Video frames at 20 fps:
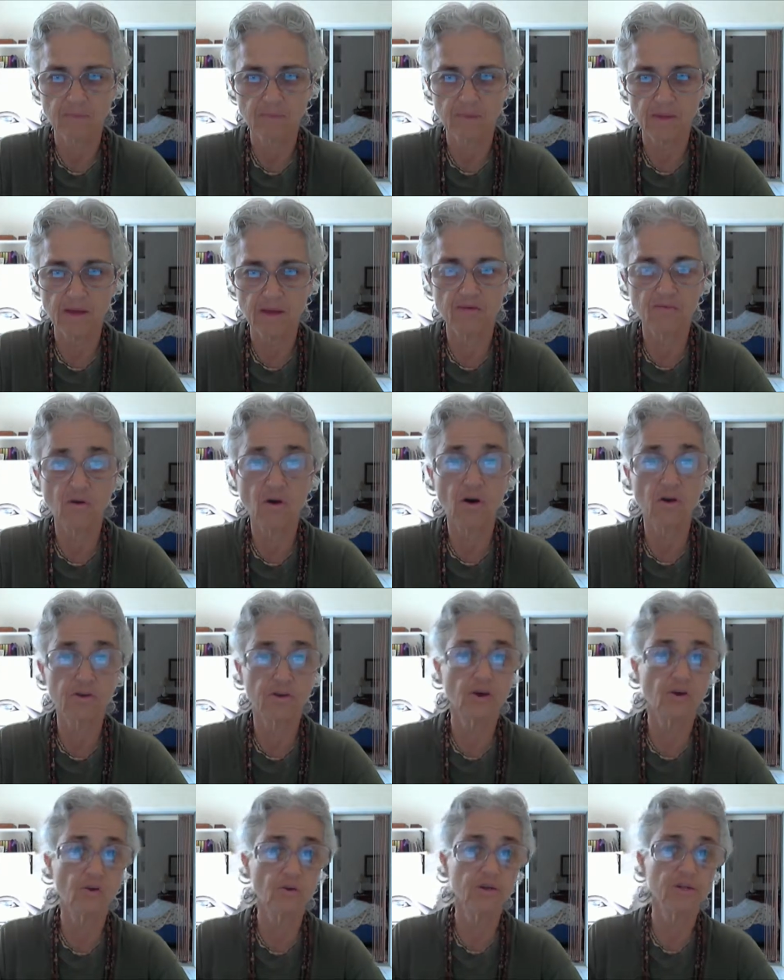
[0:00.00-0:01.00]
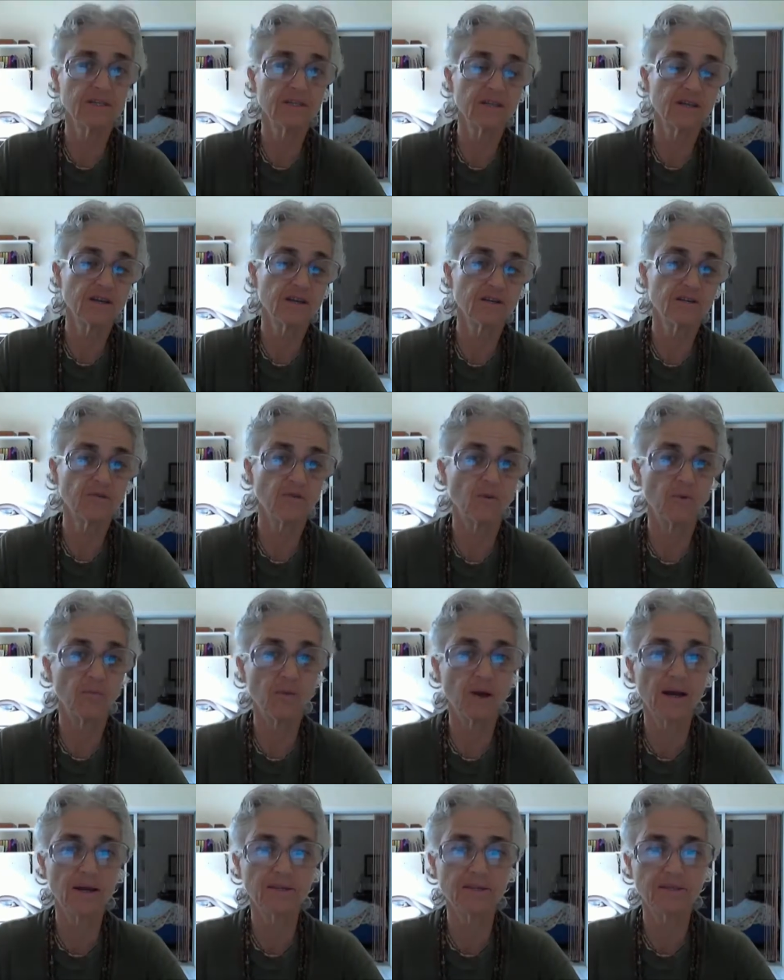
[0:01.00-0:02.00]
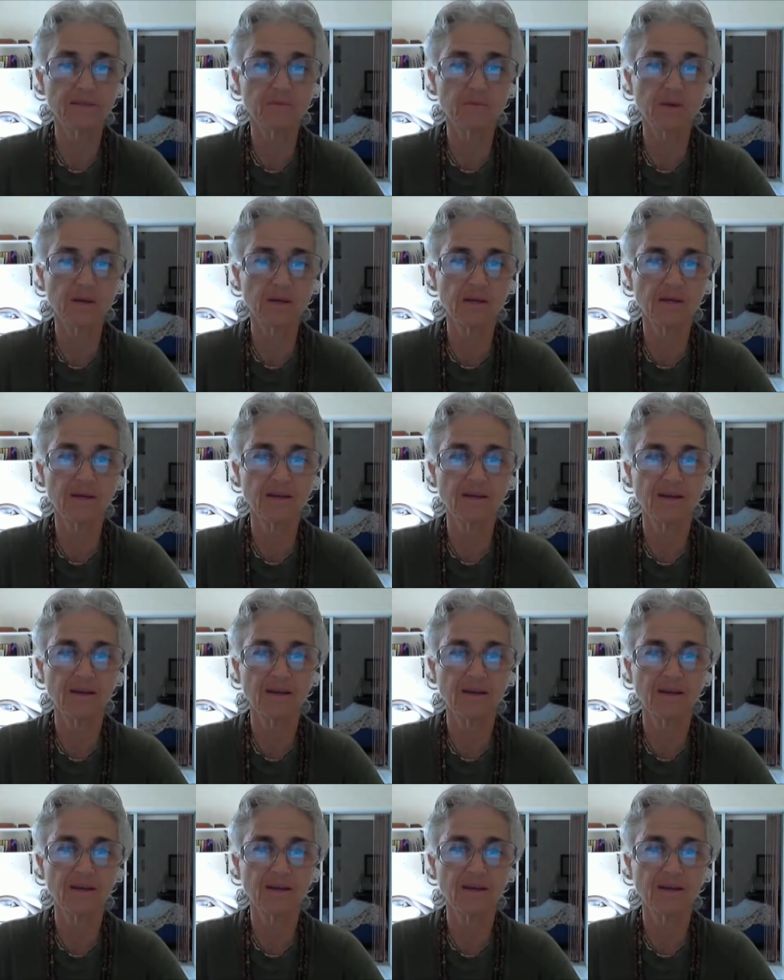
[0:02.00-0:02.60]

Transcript: And of all yogis, he who abides in me